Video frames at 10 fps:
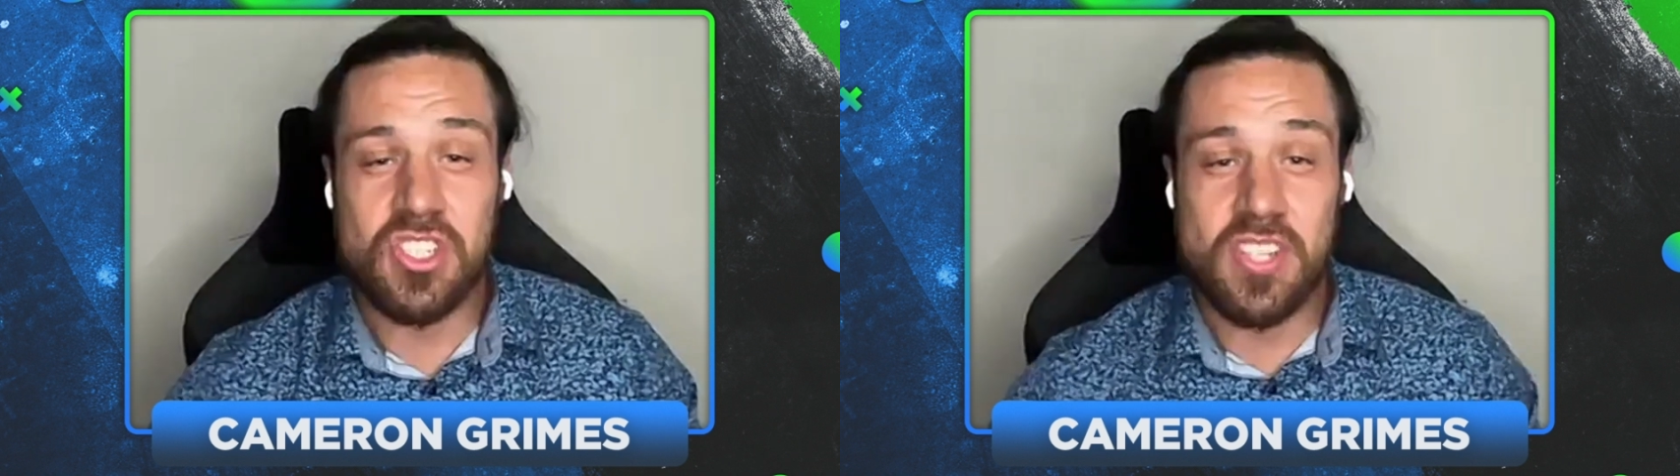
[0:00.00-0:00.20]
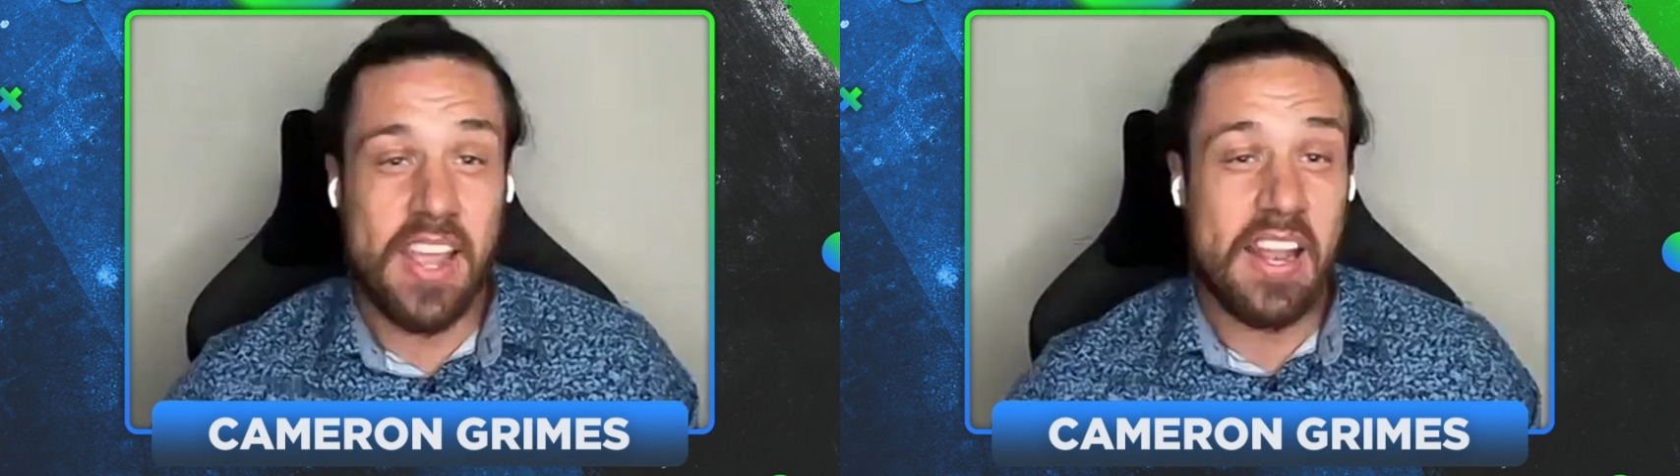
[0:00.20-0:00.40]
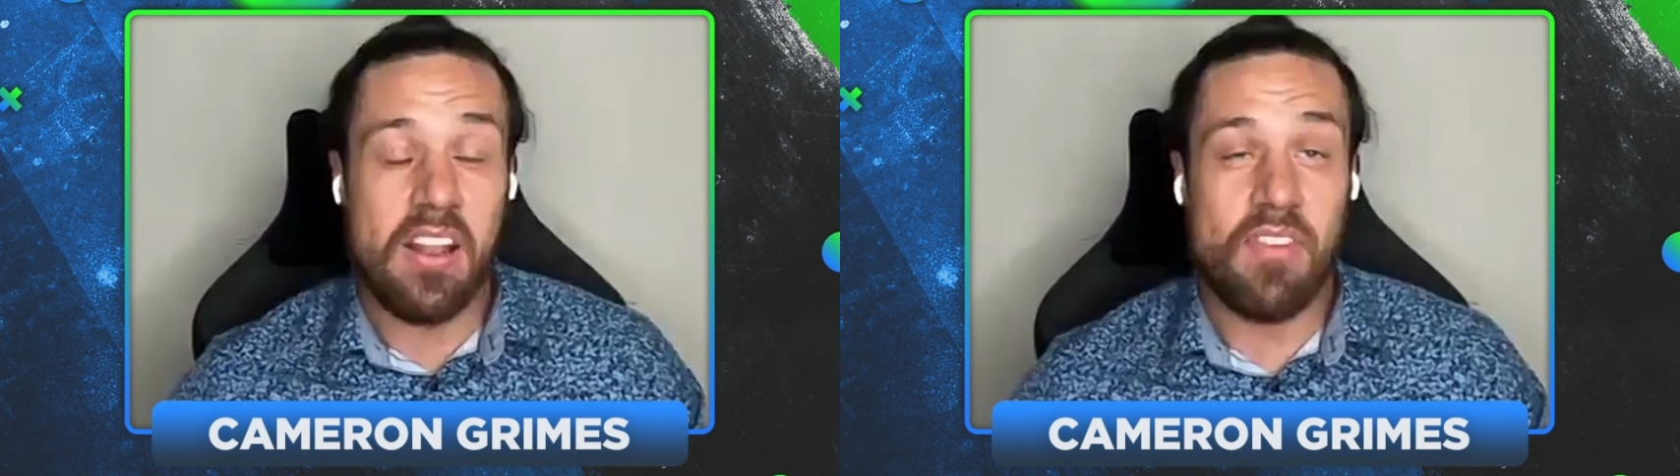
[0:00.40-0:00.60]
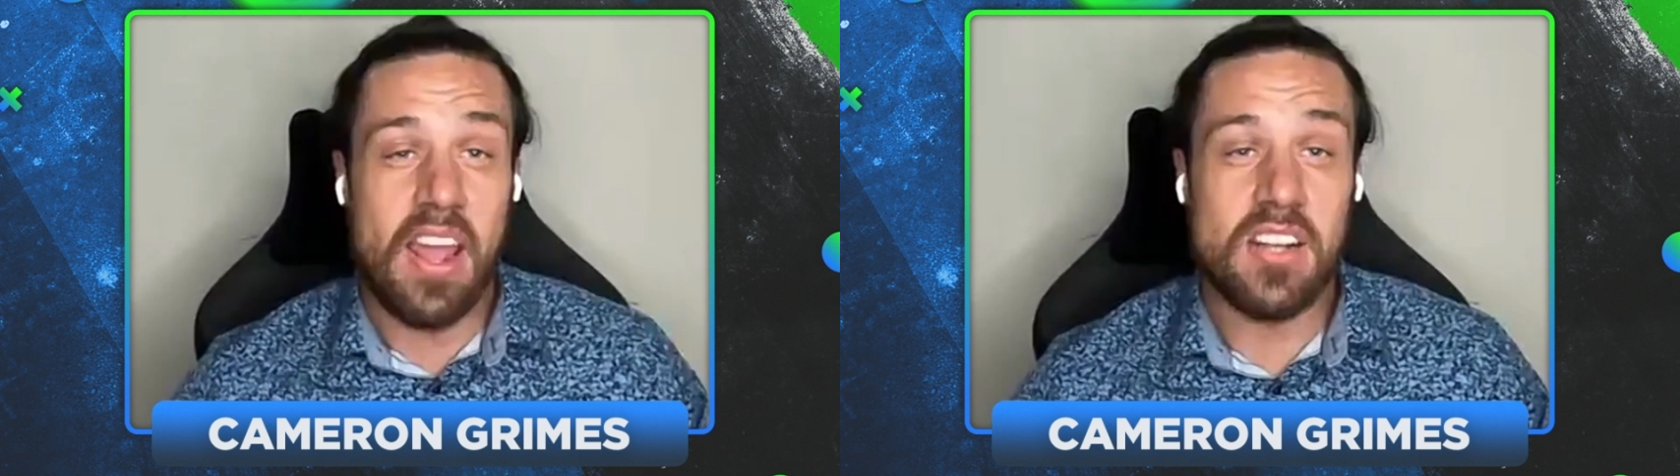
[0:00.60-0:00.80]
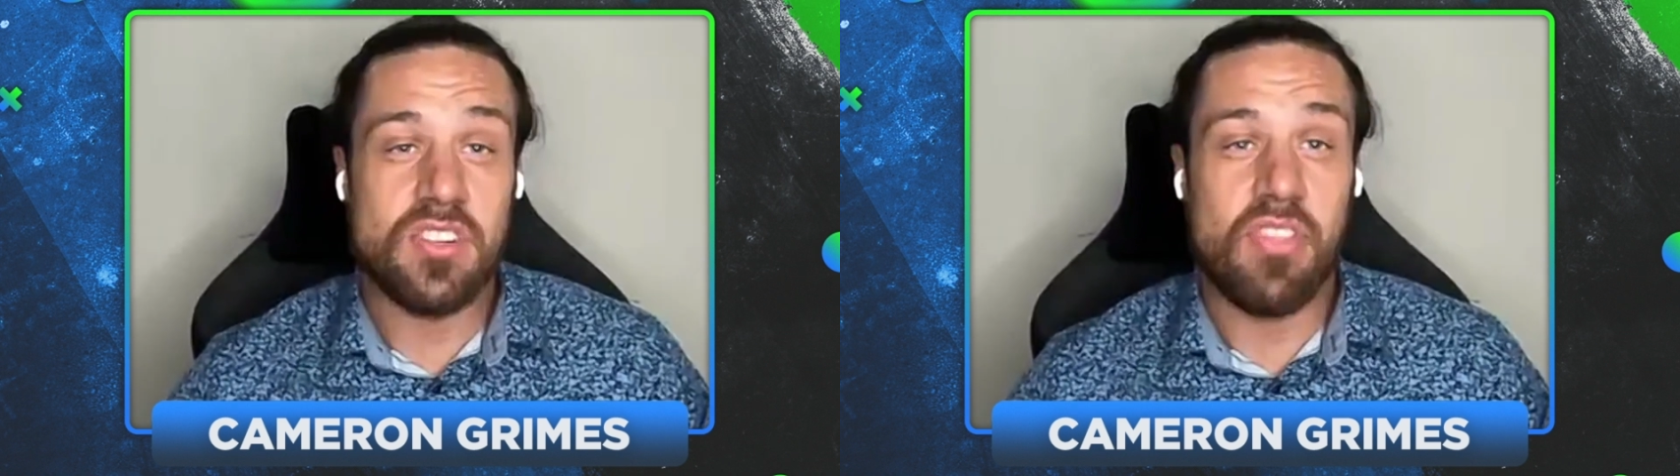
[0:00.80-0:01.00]
taking
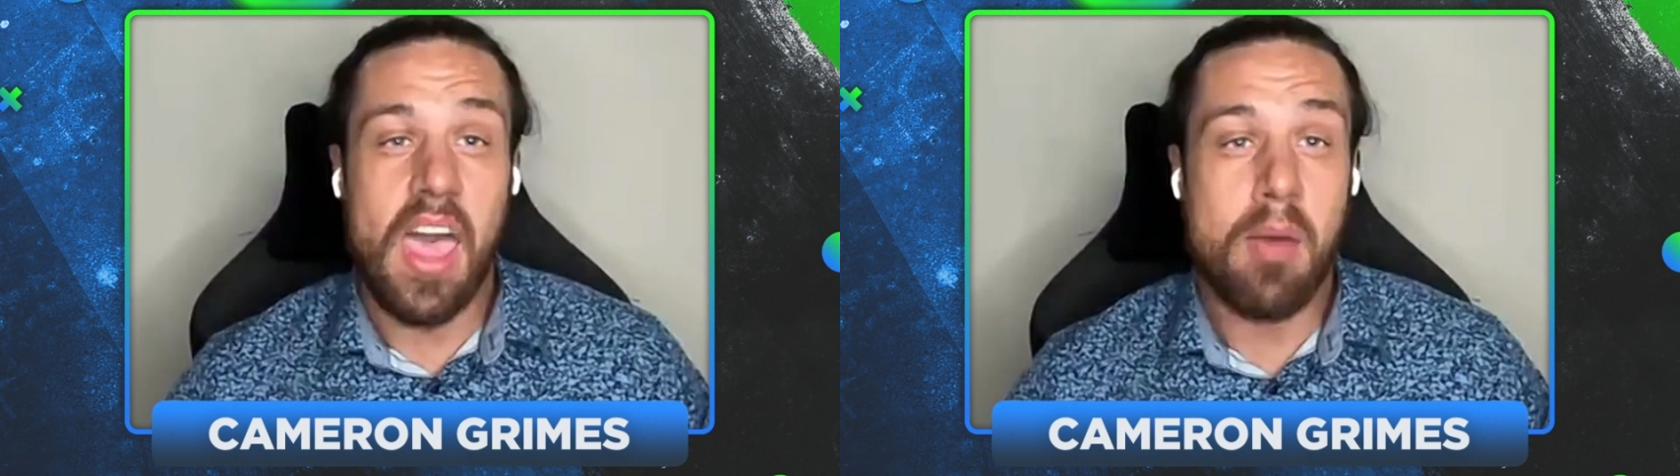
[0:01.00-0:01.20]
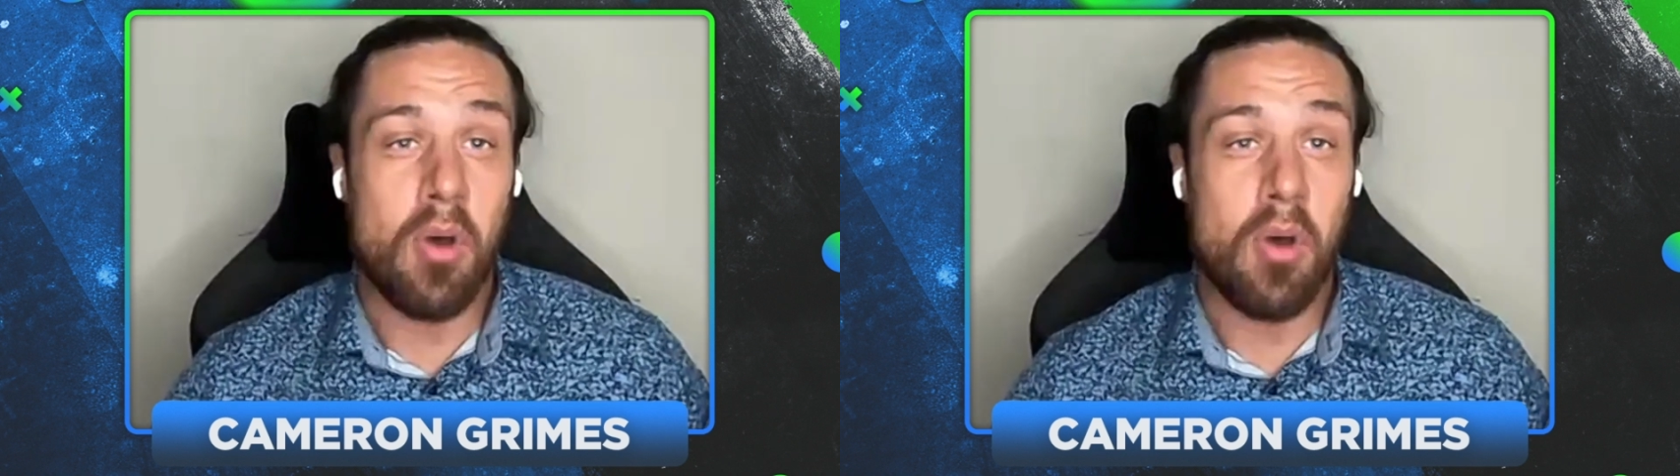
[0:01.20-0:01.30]
advantage of that.